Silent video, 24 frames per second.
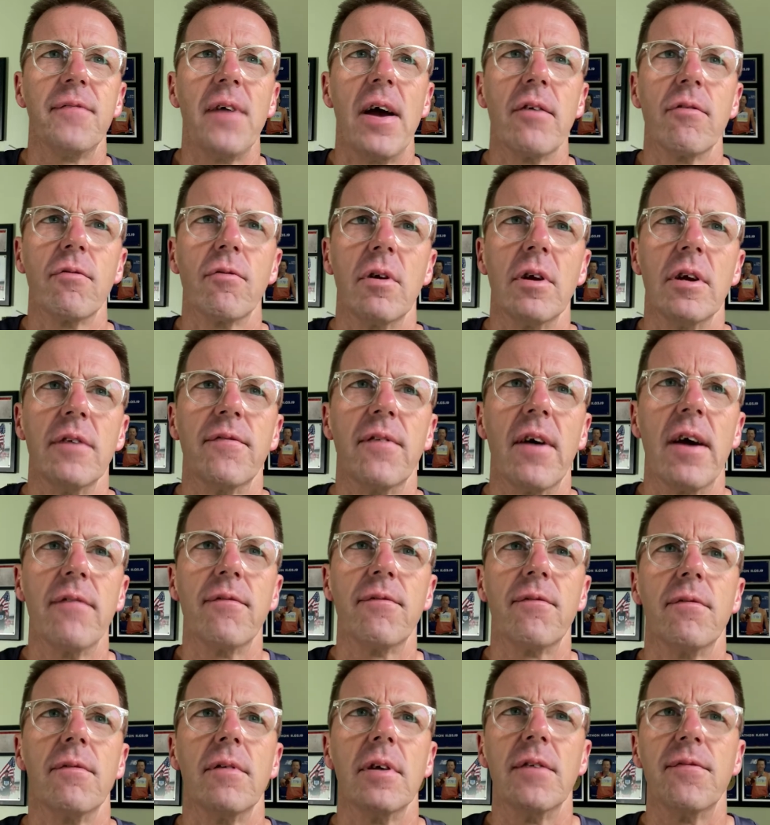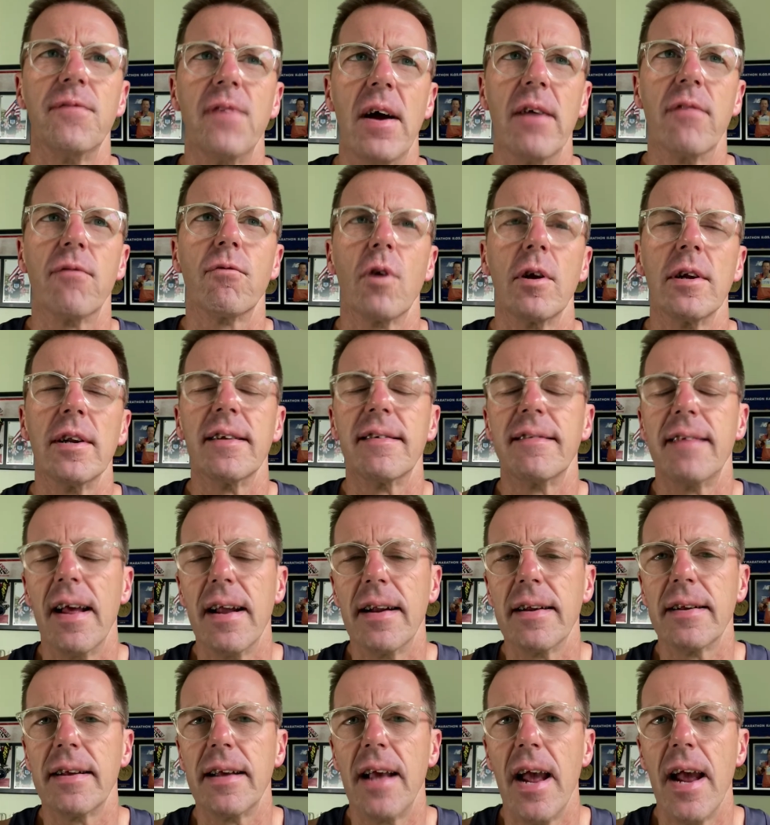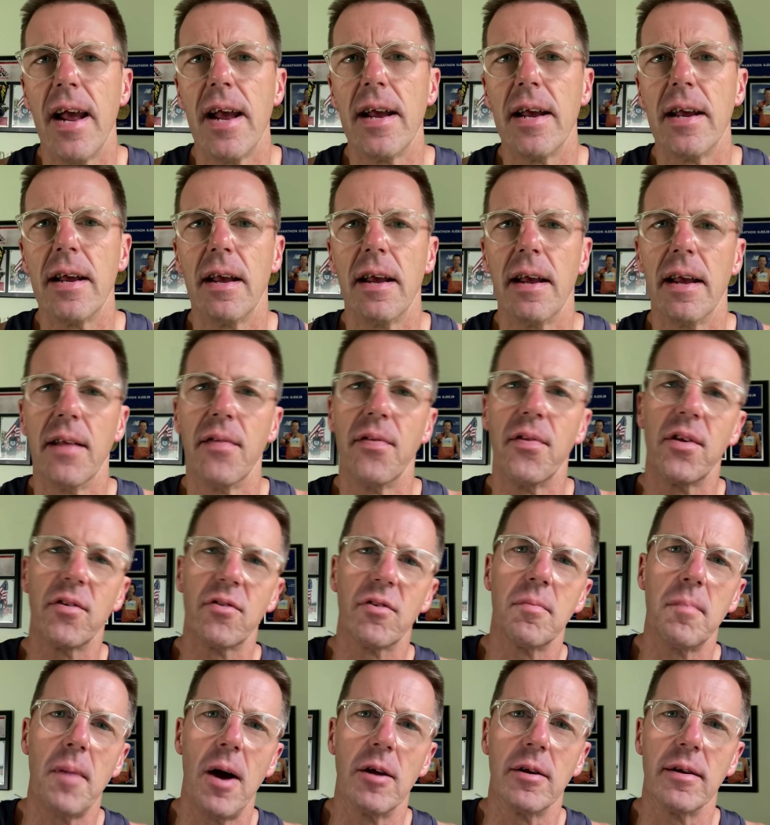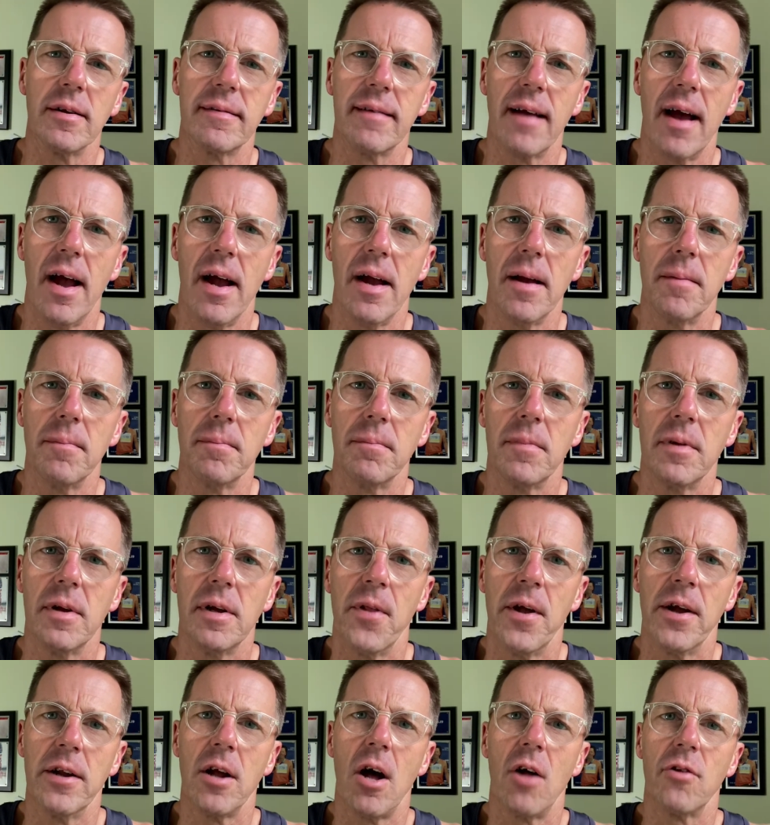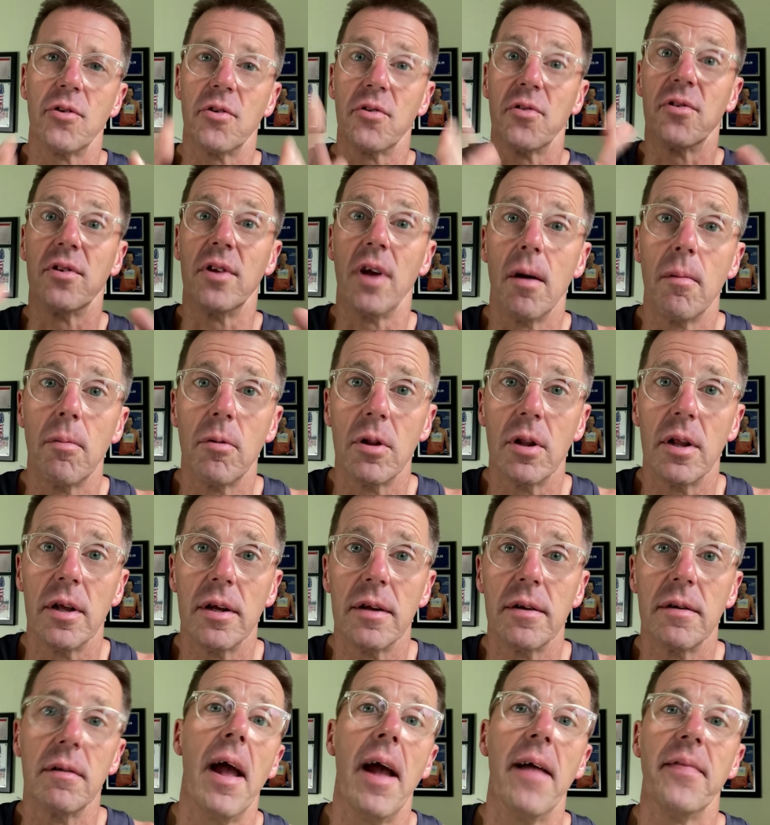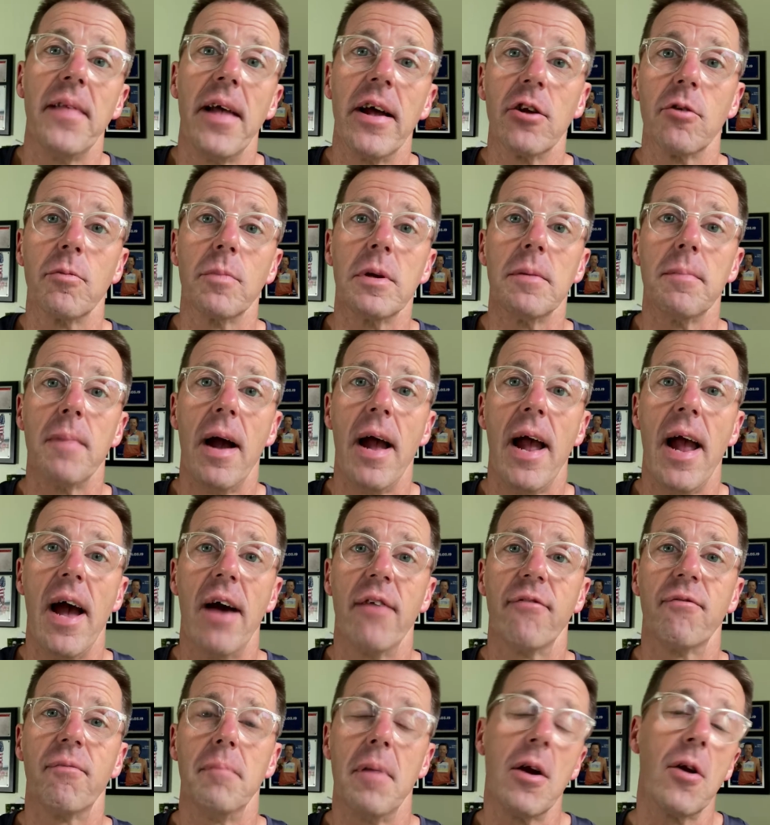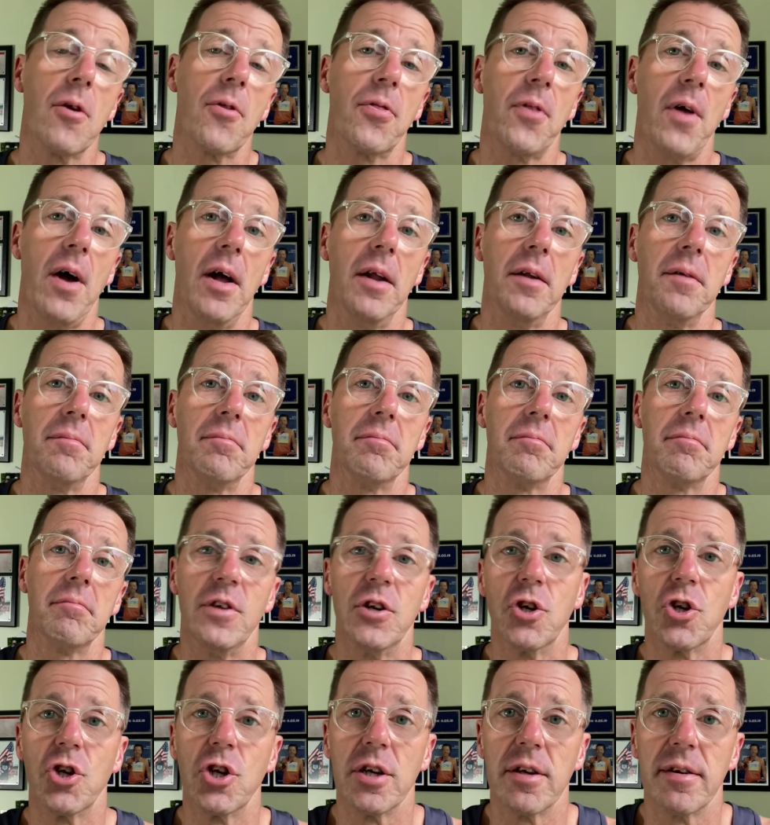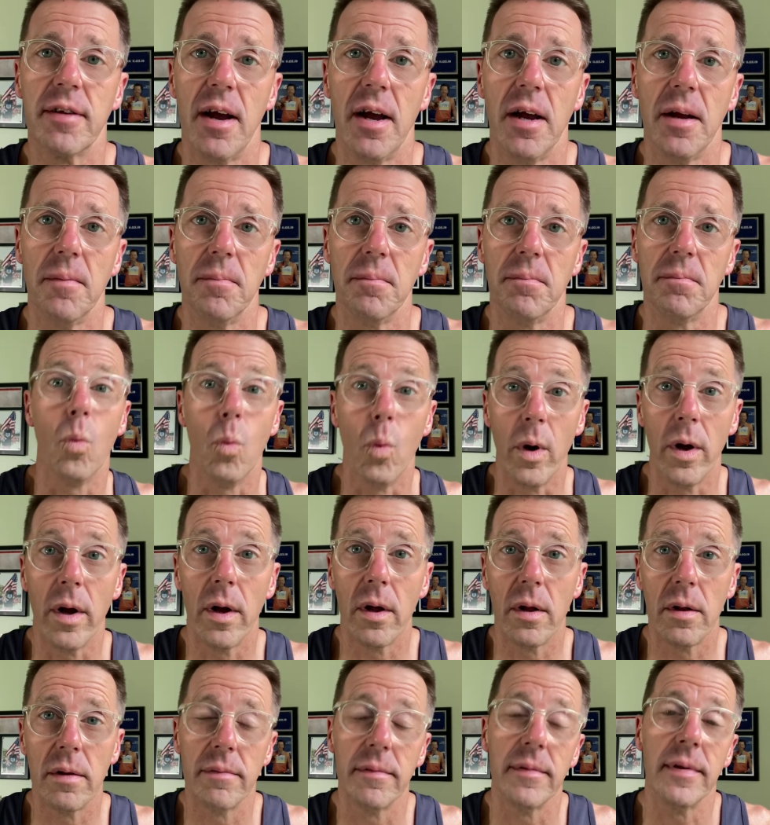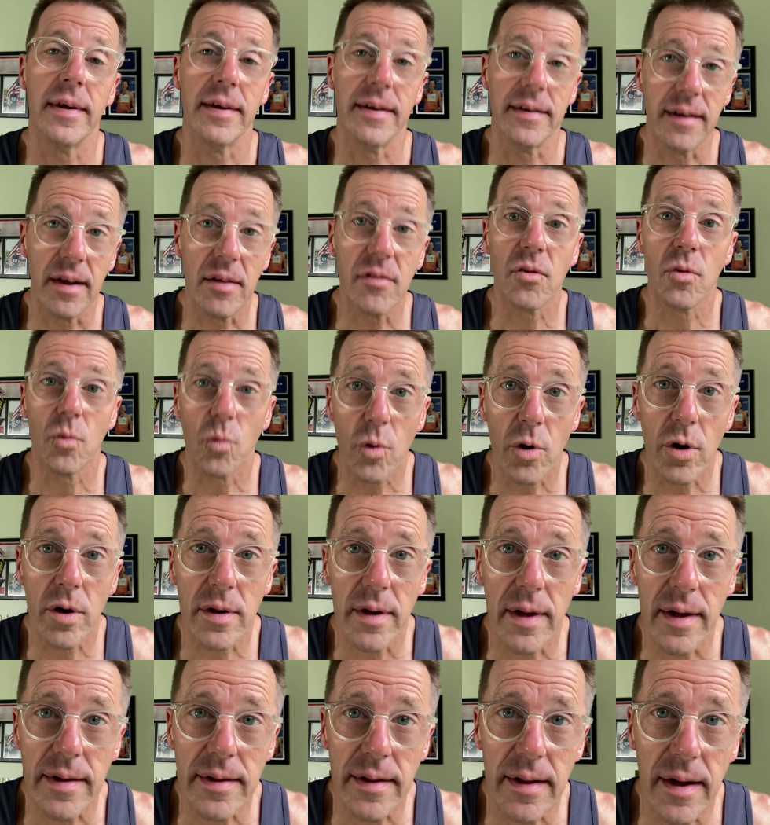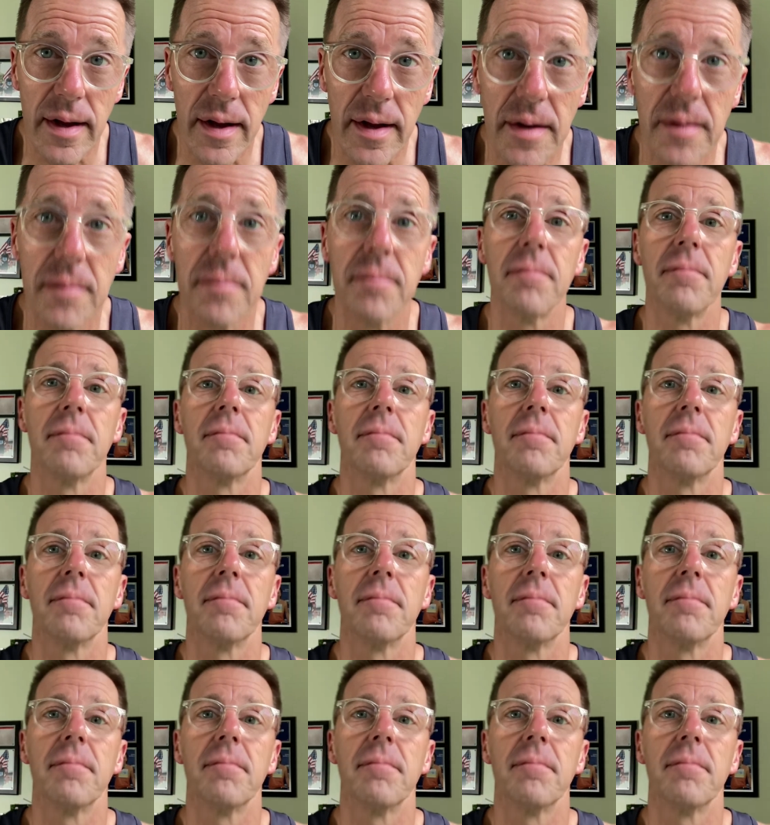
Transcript: if I've run a 10K in this amount of time, then I'll just double it and that'll be my half marathon finishing time. Well, it doesn't work like that.